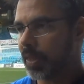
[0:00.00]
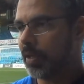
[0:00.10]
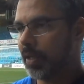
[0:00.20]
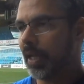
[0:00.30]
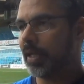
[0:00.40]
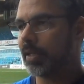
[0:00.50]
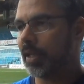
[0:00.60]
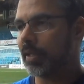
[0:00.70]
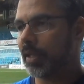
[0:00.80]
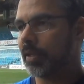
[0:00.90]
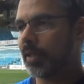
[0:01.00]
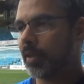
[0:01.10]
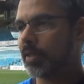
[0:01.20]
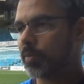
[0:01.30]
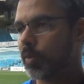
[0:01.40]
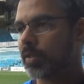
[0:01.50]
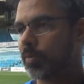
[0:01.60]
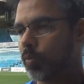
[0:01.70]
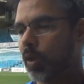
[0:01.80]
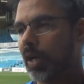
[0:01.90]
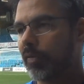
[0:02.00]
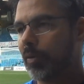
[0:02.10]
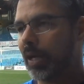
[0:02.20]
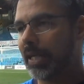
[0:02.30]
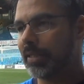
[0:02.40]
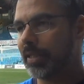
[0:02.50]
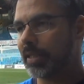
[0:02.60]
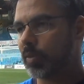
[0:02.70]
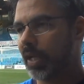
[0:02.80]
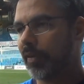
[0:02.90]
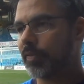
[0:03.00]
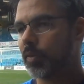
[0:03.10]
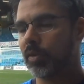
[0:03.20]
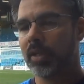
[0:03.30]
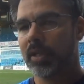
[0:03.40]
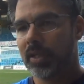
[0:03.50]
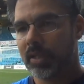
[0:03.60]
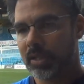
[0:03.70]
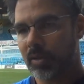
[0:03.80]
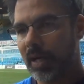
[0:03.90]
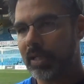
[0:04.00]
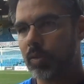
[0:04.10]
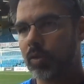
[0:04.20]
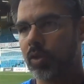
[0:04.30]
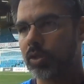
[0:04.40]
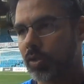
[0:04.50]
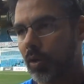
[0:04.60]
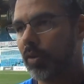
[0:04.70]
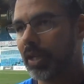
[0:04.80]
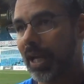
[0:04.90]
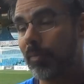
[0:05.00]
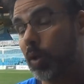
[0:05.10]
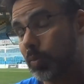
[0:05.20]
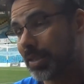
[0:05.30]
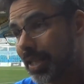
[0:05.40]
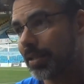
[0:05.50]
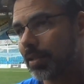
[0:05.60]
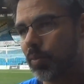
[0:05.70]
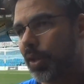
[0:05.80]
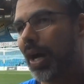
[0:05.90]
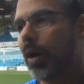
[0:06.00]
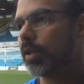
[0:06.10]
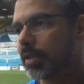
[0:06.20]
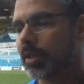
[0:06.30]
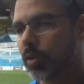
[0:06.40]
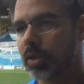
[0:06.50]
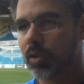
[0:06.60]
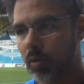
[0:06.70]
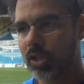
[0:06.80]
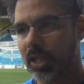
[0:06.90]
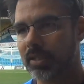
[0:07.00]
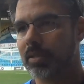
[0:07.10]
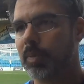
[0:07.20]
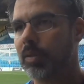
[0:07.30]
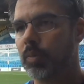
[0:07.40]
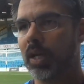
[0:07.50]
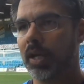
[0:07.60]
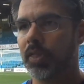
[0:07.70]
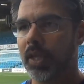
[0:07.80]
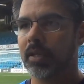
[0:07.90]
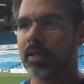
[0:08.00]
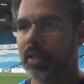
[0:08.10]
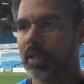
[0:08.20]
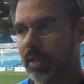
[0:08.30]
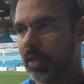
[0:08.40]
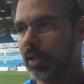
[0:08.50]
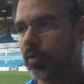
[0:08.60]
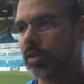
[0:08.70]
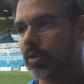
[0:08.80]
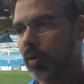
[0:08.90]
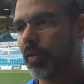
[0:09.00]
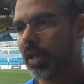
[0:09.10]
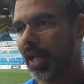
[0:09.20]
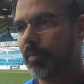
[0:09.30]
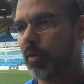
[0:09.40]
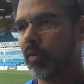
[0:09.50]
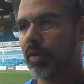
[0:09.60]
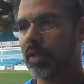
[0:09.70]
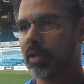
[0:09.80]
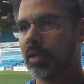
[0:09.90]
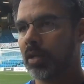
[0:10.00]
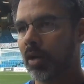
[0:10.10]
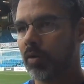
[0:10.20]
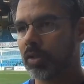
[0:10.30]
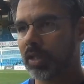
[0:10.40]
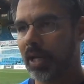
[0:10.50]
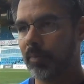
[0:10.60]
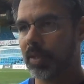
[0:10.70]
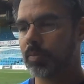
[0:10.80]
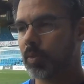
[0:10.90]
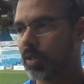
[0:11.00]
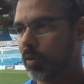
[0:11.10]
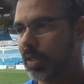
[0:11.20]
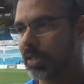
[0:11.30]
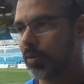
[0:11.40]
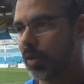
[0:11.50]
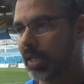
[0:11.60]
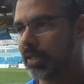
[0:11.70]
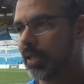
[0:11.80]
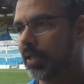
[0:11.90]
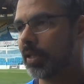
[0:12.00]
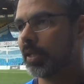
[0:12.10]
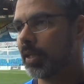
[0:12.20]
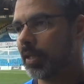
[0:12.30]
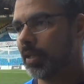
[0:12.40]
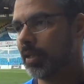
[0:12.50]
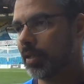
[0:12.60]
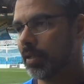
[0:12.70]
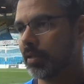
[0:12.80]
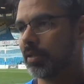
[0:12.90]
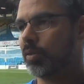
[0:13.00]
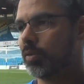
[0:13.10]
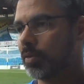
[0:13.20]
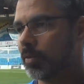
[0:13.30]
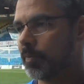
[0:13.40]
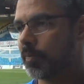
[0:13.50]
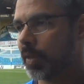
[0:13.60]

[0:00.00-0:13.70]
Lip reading: and this was one of our ideas, we have to try to control the game, what we did without the good goal chances, but we I think controlled the game over a long time. This was always our idea to